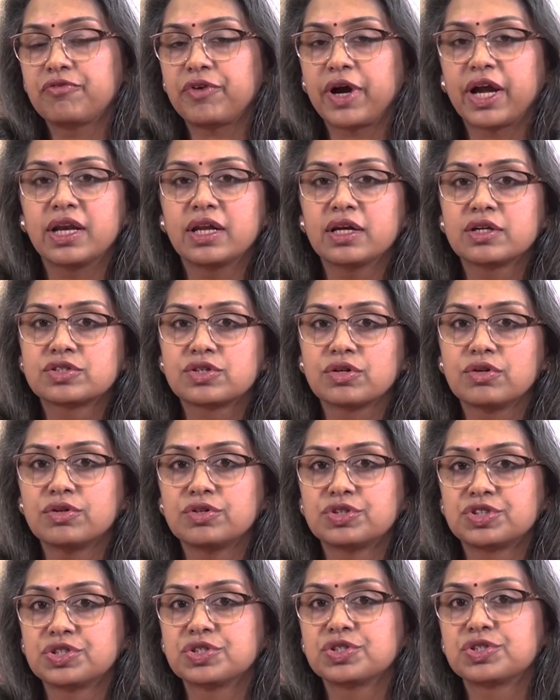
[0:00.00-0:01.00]
finding
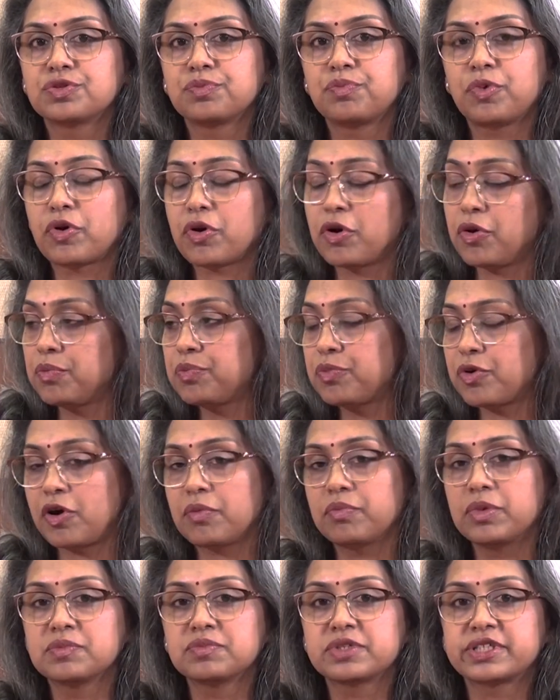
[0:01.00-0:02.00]
solutions to
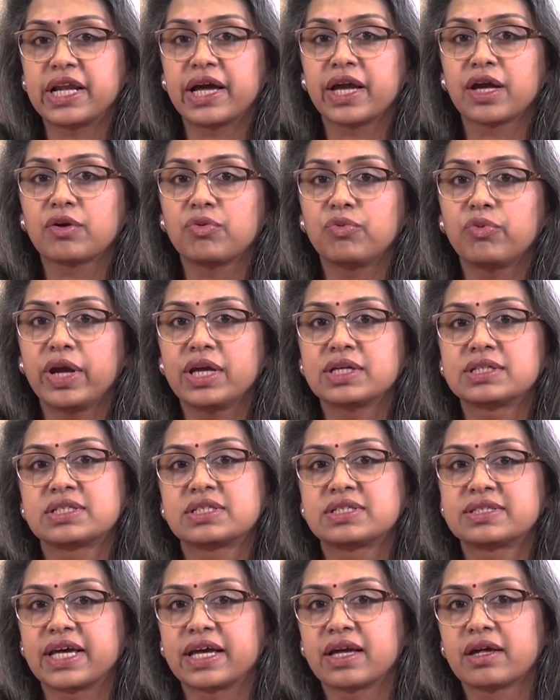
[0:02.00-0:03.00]
problems like waste
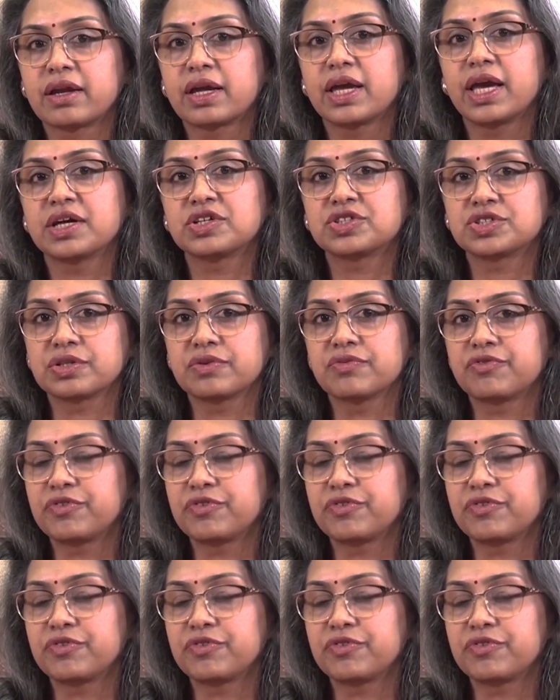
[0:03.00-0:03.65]
segregation,